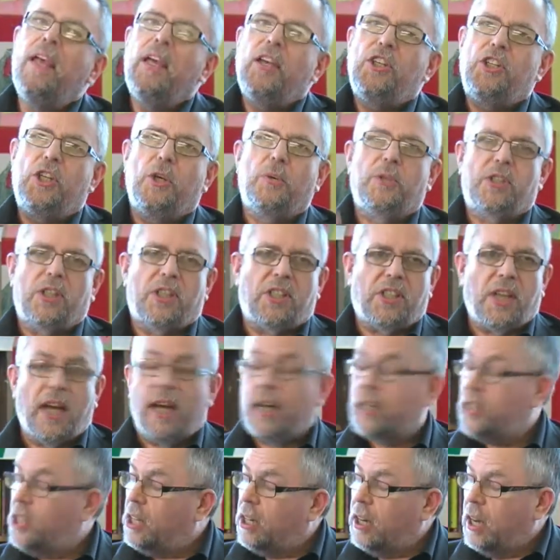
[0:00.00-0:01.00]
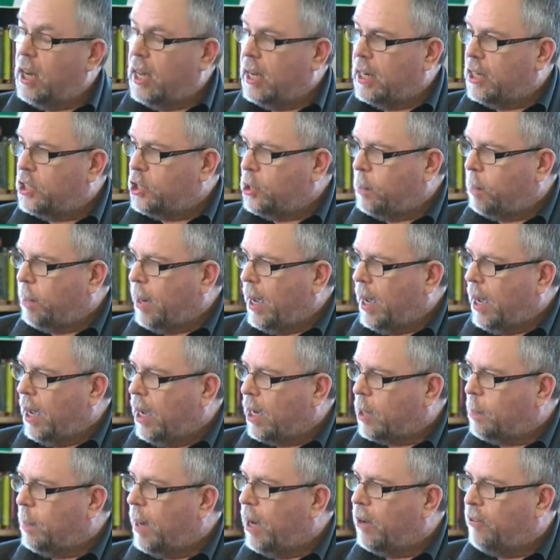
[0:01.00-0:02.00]
she was attacked in a Lancashire
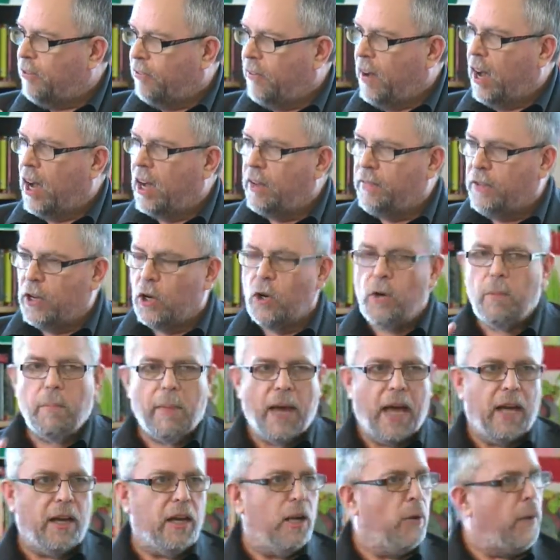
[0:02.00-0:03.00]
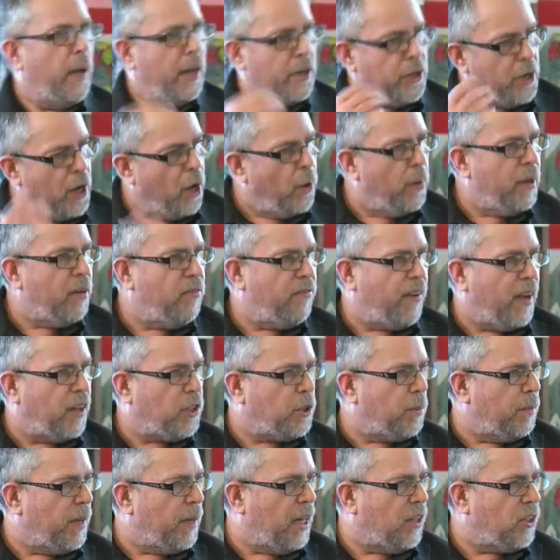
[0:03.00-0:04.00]
park by 5 young men who had no
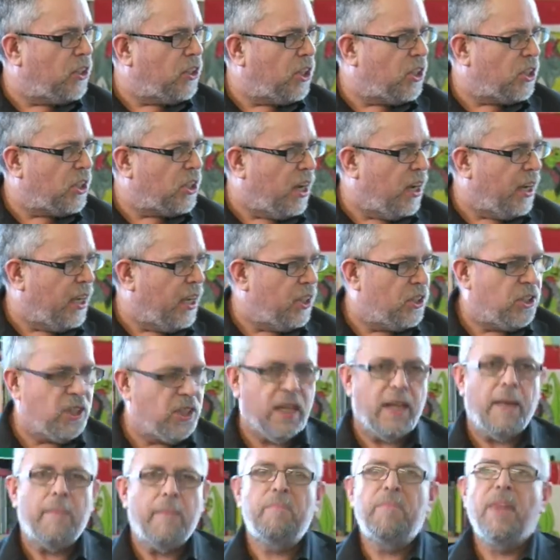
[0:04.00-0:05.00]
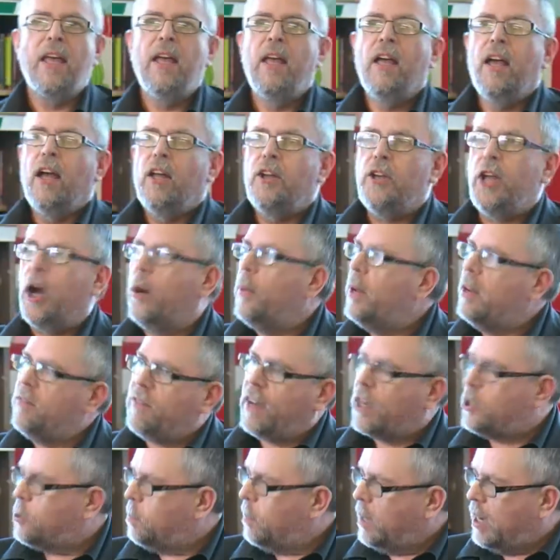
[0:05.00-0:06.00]
investment in society, no
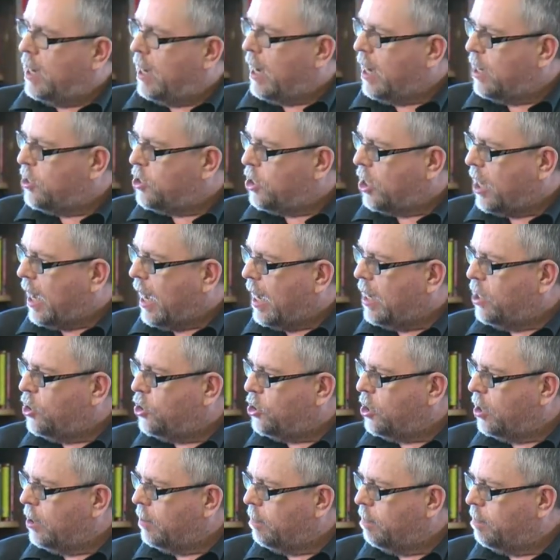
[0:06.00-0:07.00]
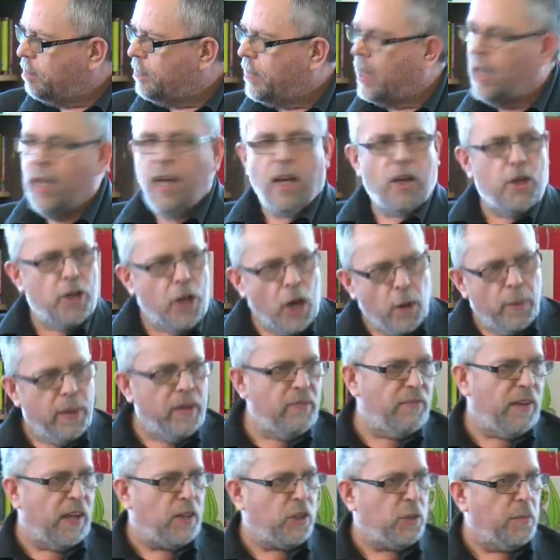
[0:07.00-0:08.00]
investment in education, no
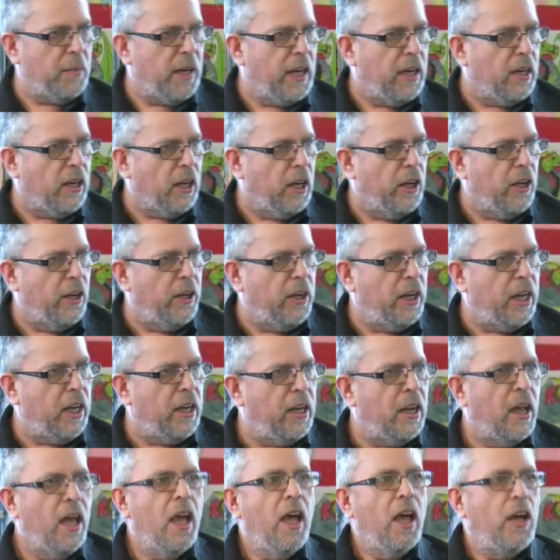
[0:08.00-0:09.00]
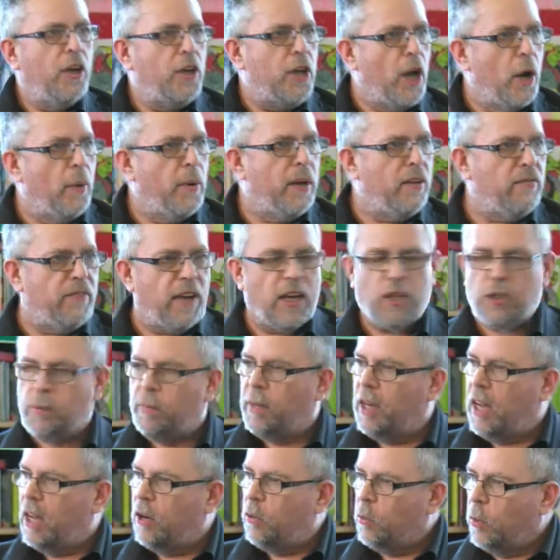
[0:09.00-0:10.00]
investment in learning, no
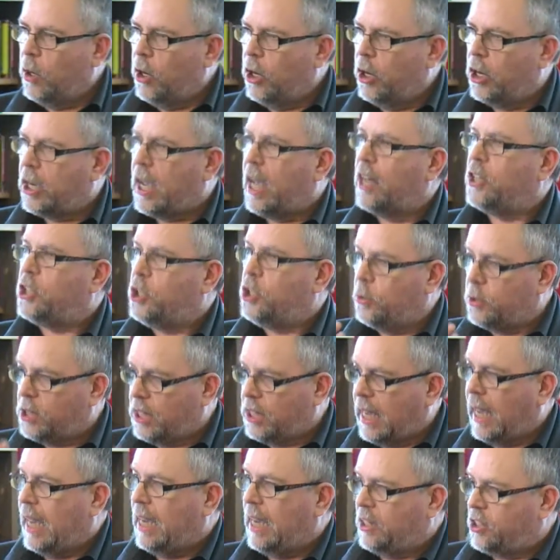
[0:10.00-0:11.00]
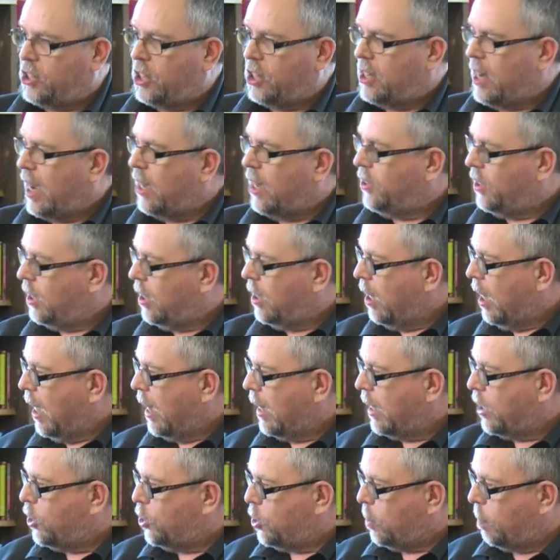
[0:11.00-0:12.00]
investment in work, and she was kicked to death in a
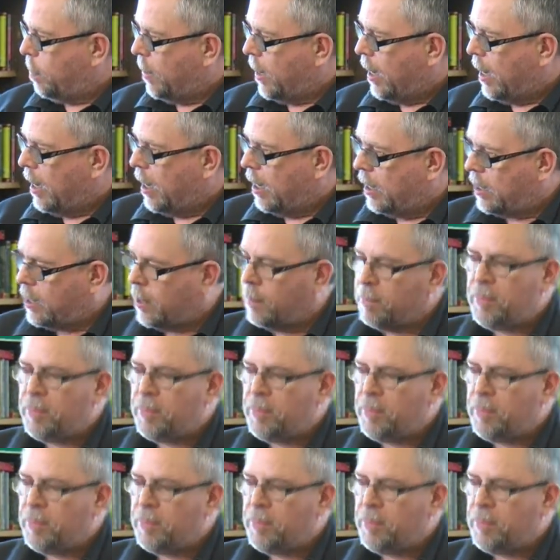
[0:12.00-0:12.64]
Lancashire park.